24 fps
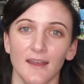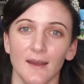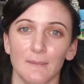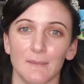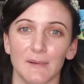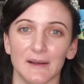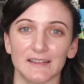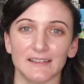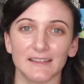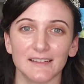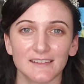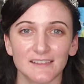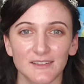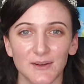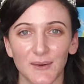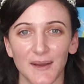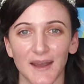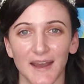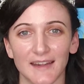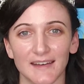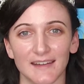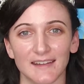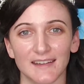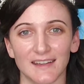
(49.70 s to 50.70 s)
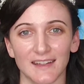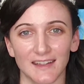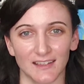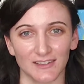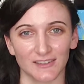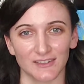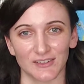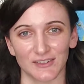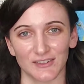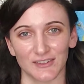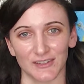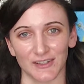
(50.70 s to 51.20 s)
But let's go ahead and get
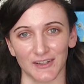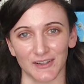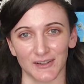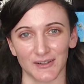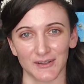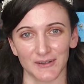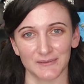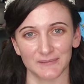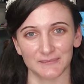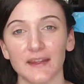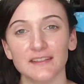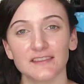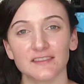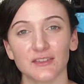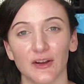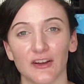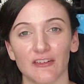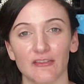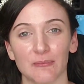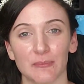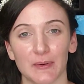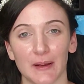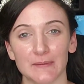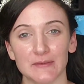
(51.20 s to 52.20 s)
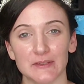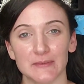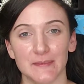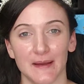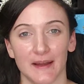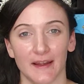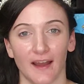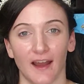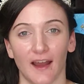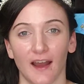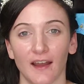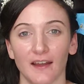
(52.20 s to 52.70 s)
into the look. Okay, so I've prepped
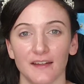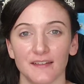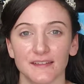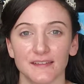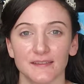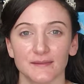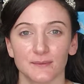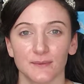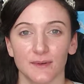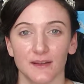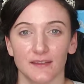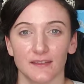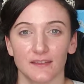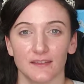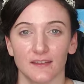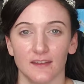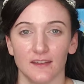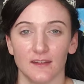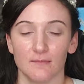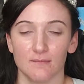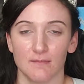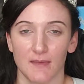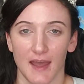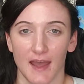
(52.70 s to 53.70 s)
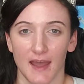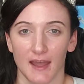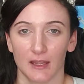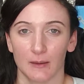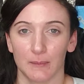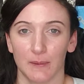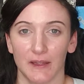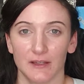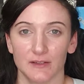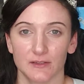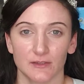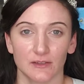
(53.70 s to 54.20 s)
my eyes with the MAC
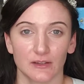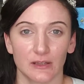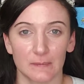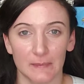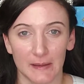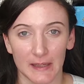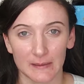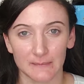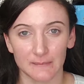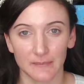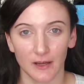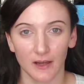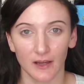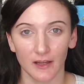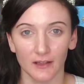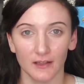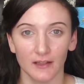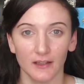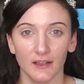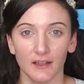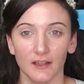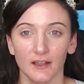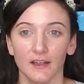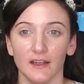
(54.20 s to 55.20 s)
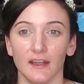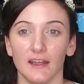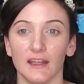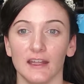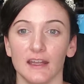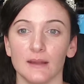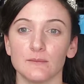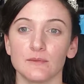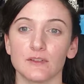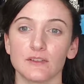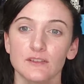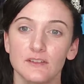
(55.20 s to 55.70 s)
Painterly Paint Pot, and
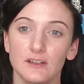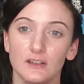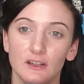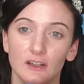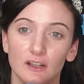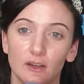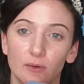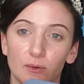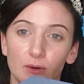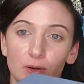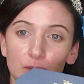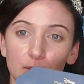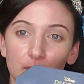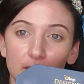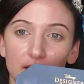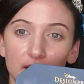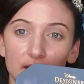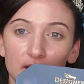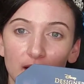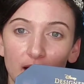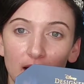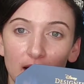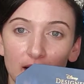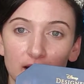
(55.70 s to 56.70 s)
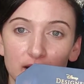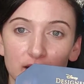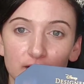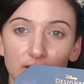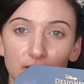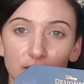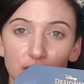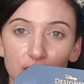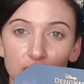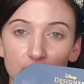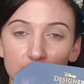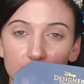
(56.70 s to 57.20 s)
I'm just going to go in with eyes
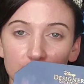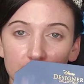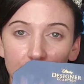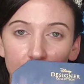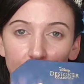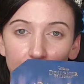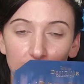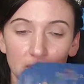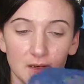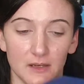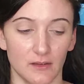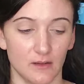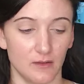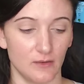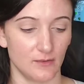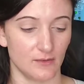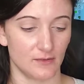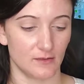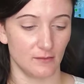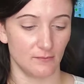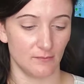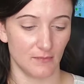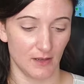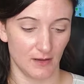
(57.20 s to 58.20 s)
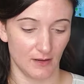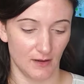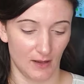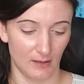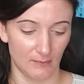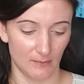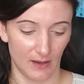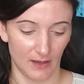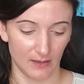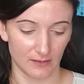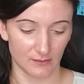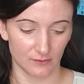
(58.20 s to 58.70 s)
first. So I'm going to use the Midnight
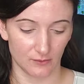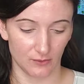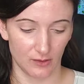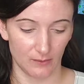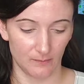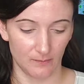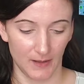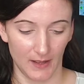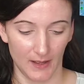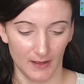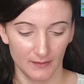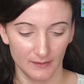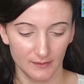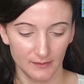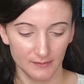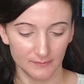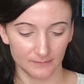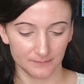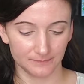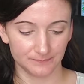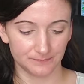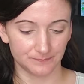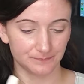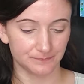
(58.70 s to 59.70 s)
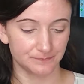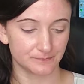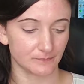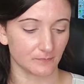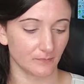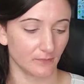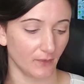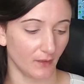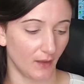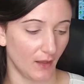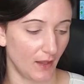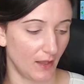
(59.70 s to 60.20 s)
Masquerade palette.
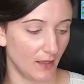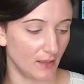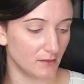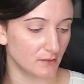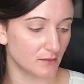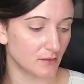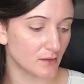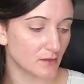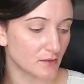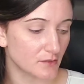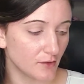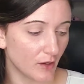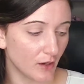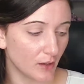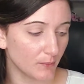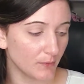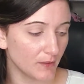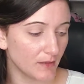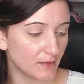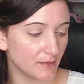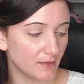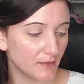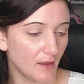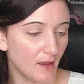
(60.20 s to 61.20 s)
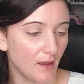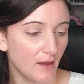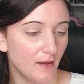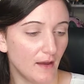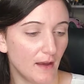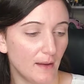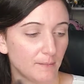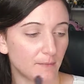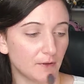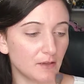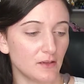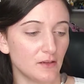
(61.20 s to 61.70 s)
And to start with,
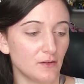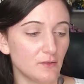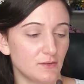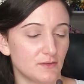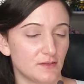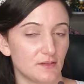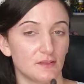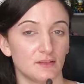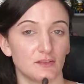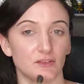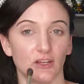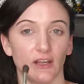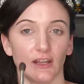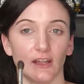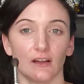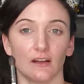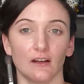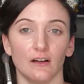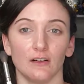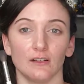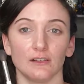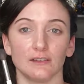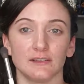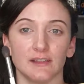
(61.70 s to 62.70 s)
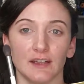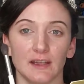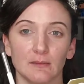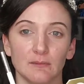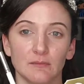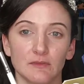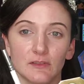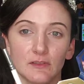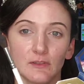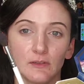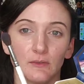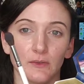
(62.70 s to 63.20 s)
I'm going to use this shade called
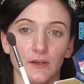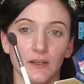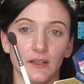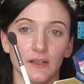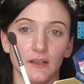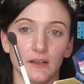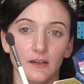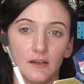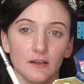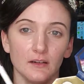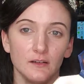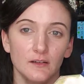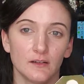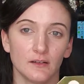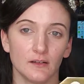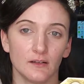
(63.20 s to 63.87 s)
Damsel right here.